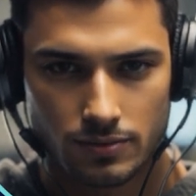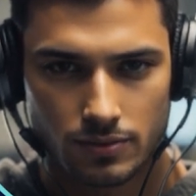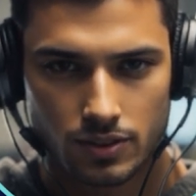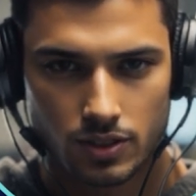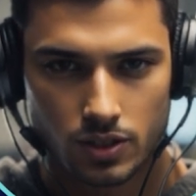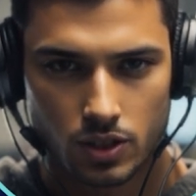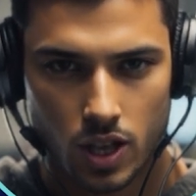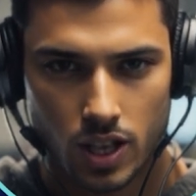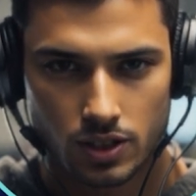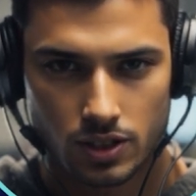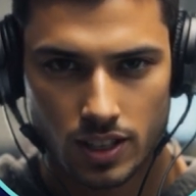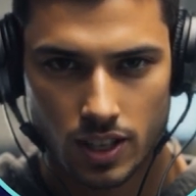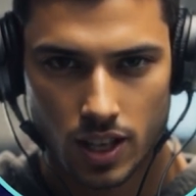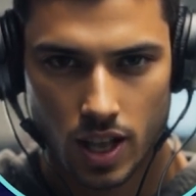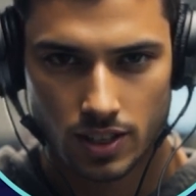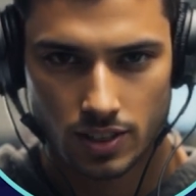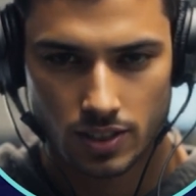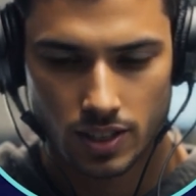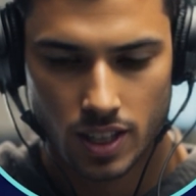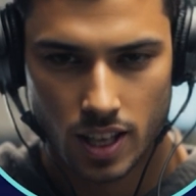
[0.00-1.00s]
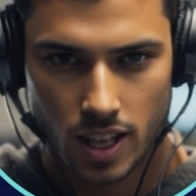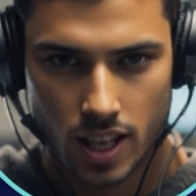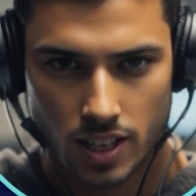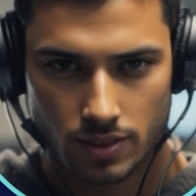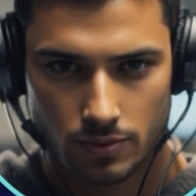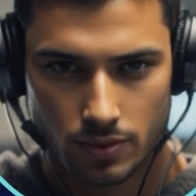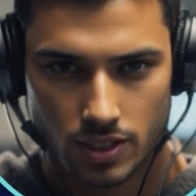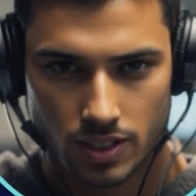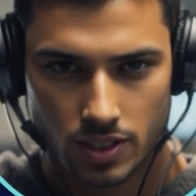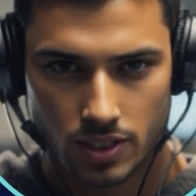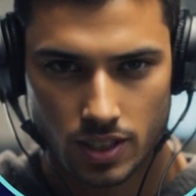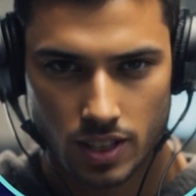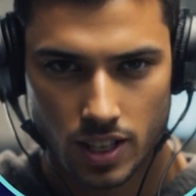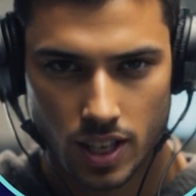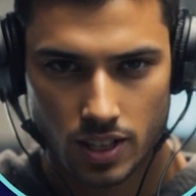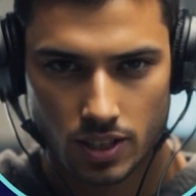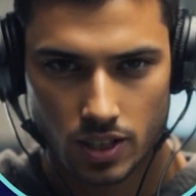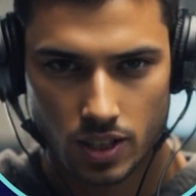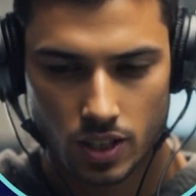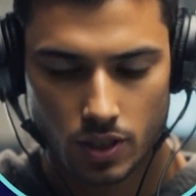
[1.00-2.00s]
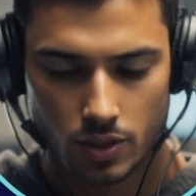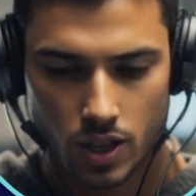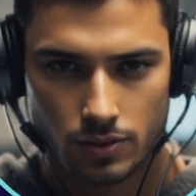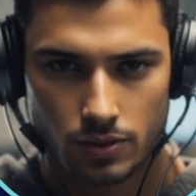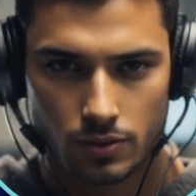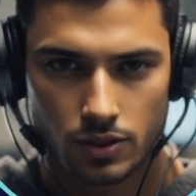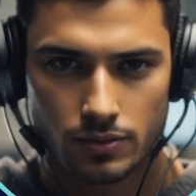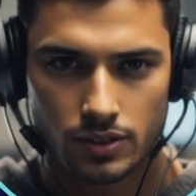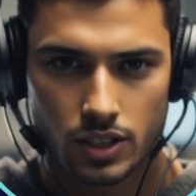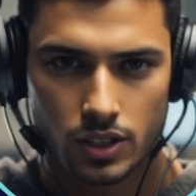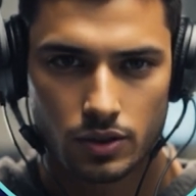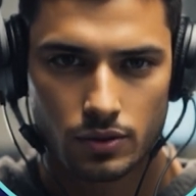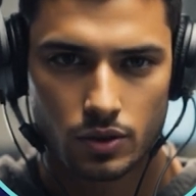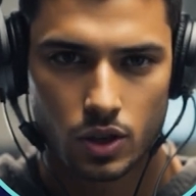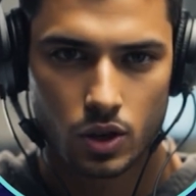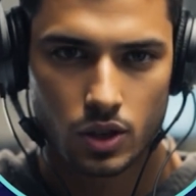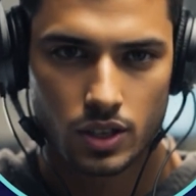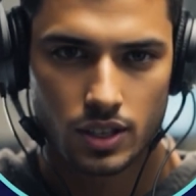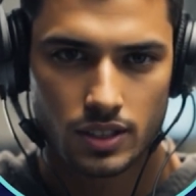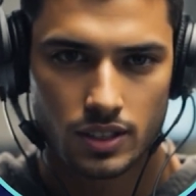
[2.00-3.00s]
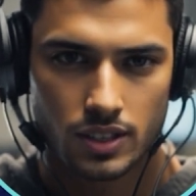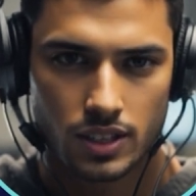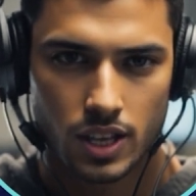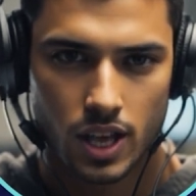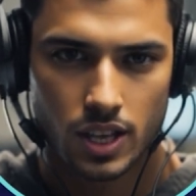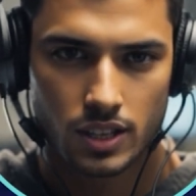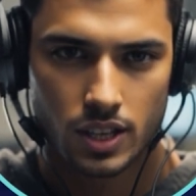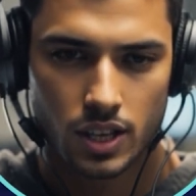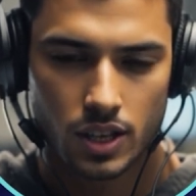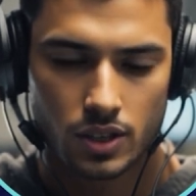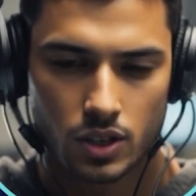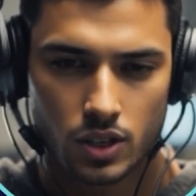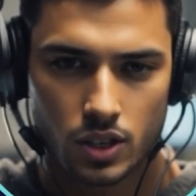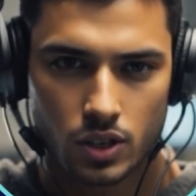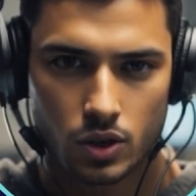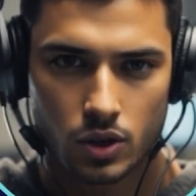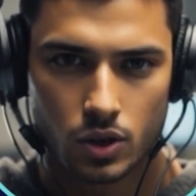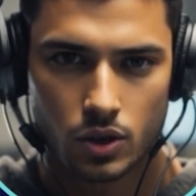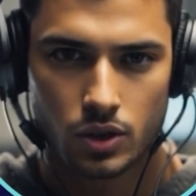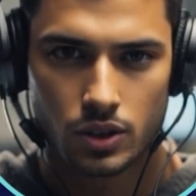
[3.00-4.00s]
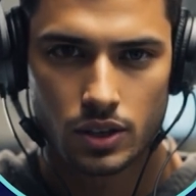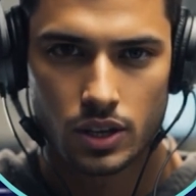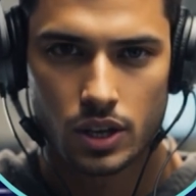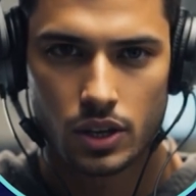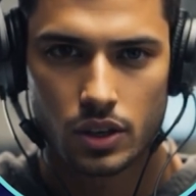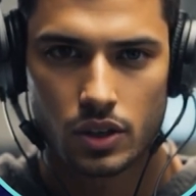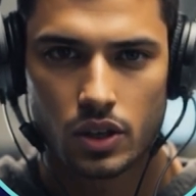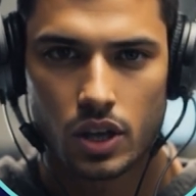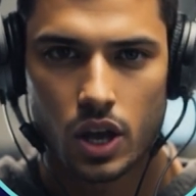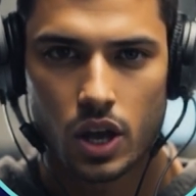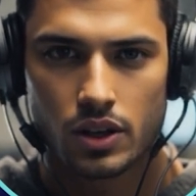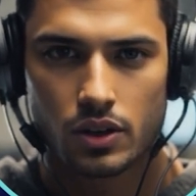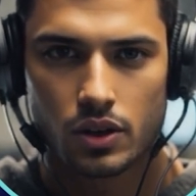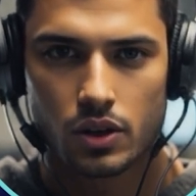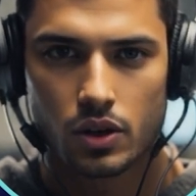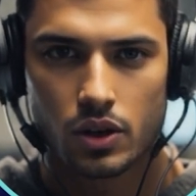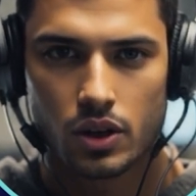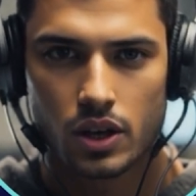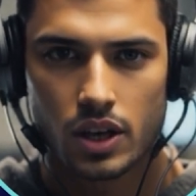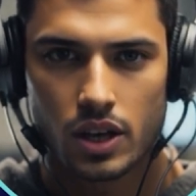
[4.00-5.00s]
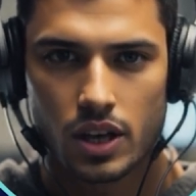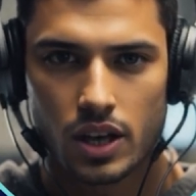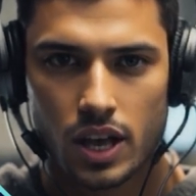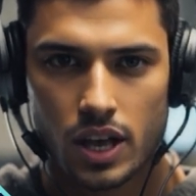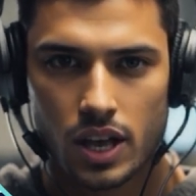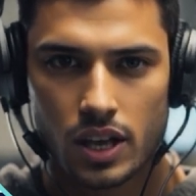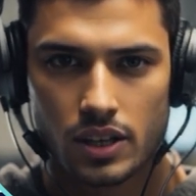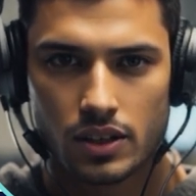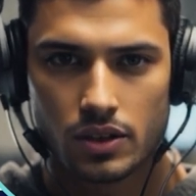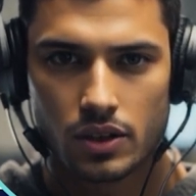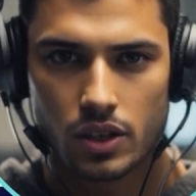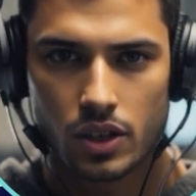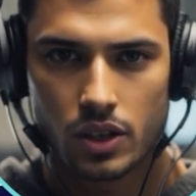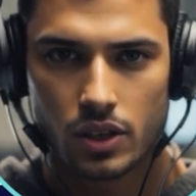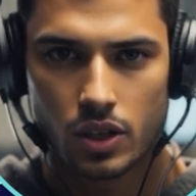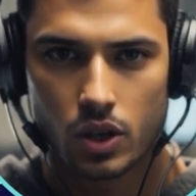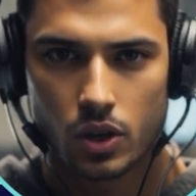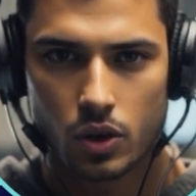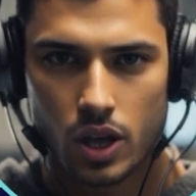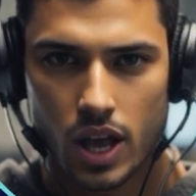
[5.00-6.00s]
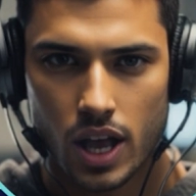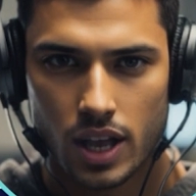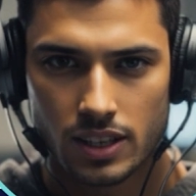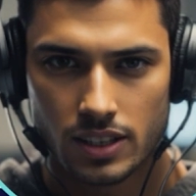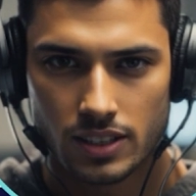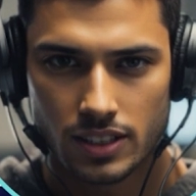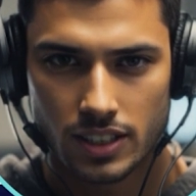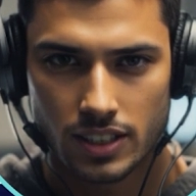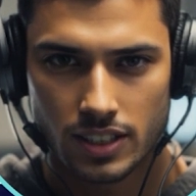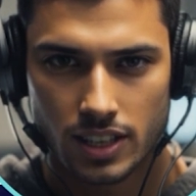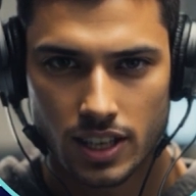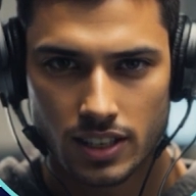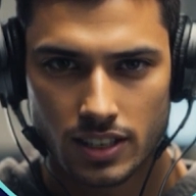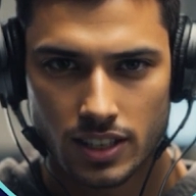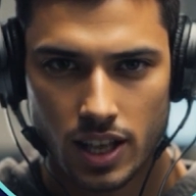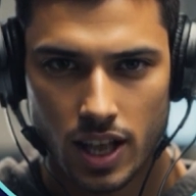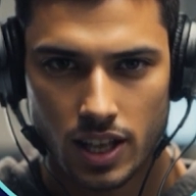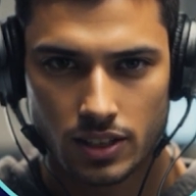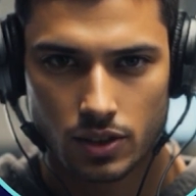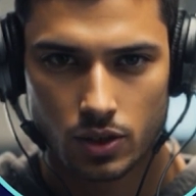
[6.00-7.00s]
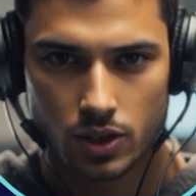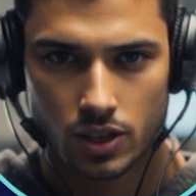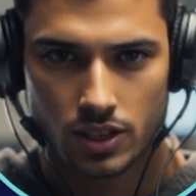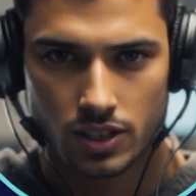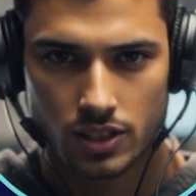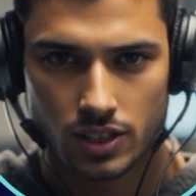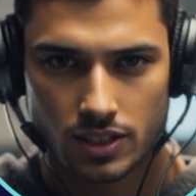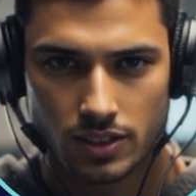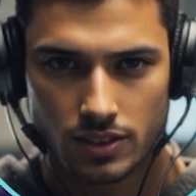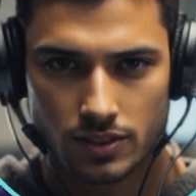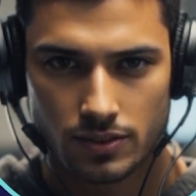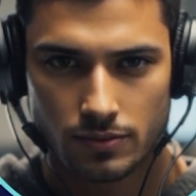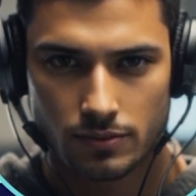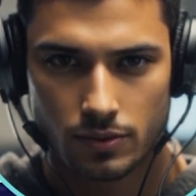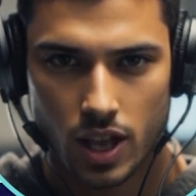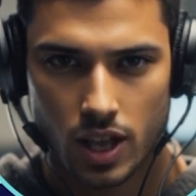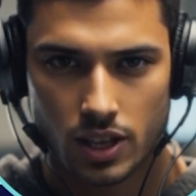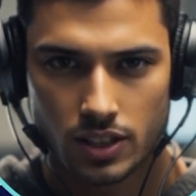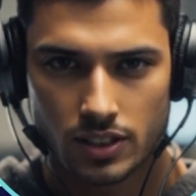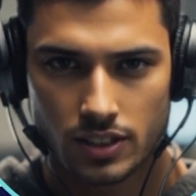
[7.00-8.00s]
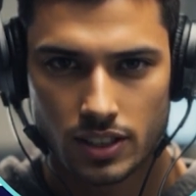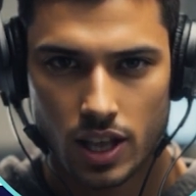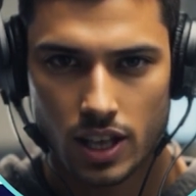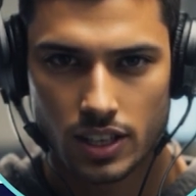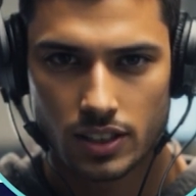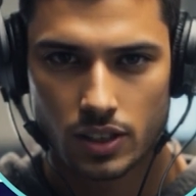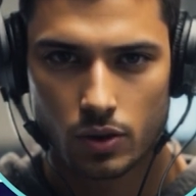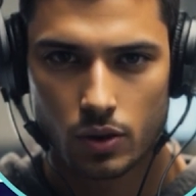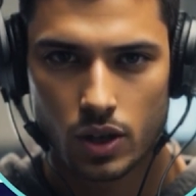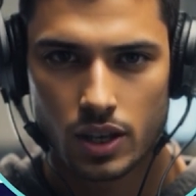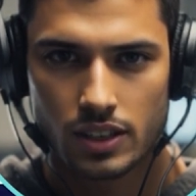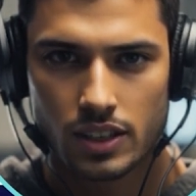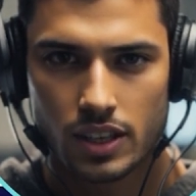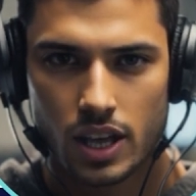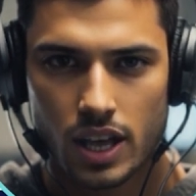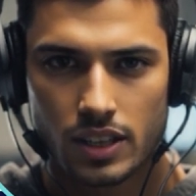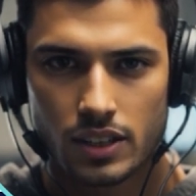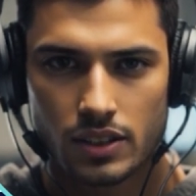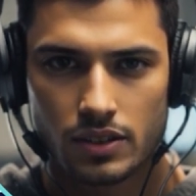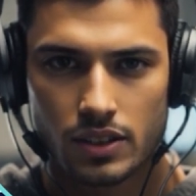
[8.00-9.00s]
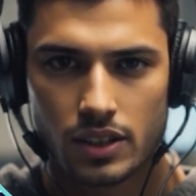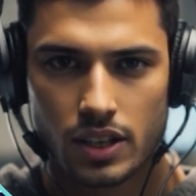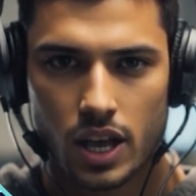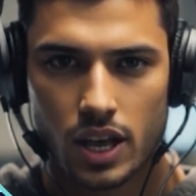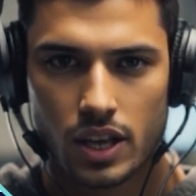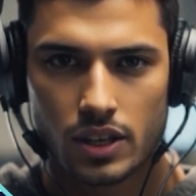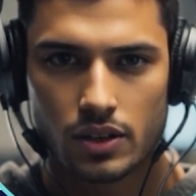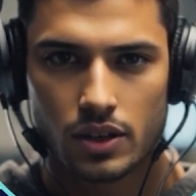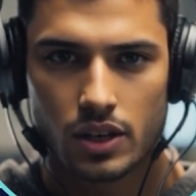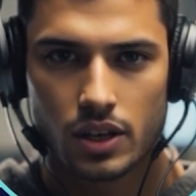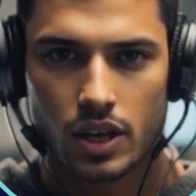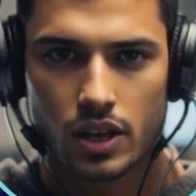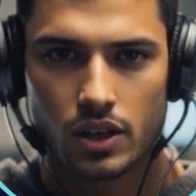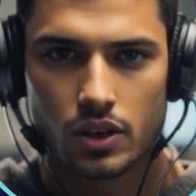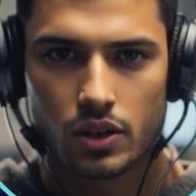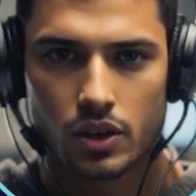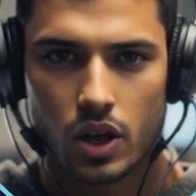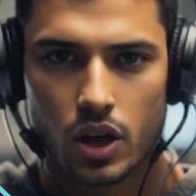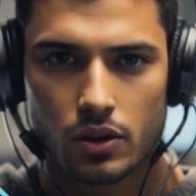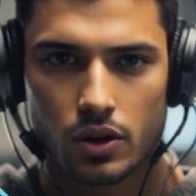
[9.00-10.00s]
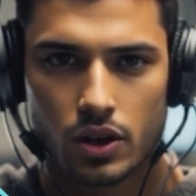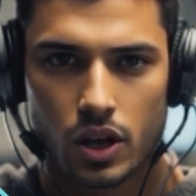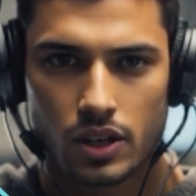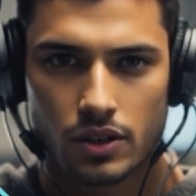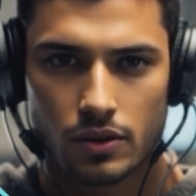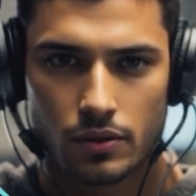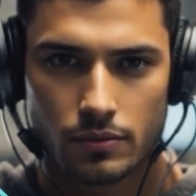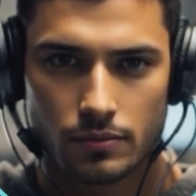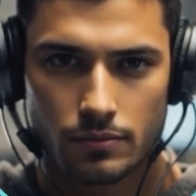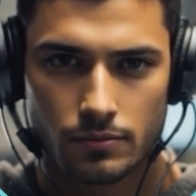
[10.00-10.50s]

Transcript: So here in 11 Labs, I choose my preferred voice and can choose gender, age, tonality, and language. Then I just enter my text and click Generate.